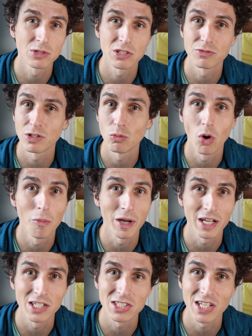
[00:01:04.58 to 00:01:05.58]
something, what am I
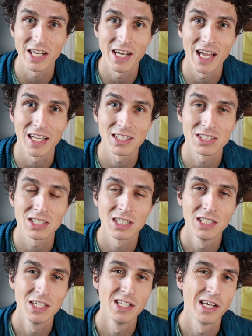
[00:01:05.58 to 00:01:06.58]
going to say next.
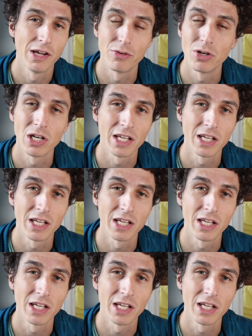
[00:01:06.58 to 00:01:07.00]
It really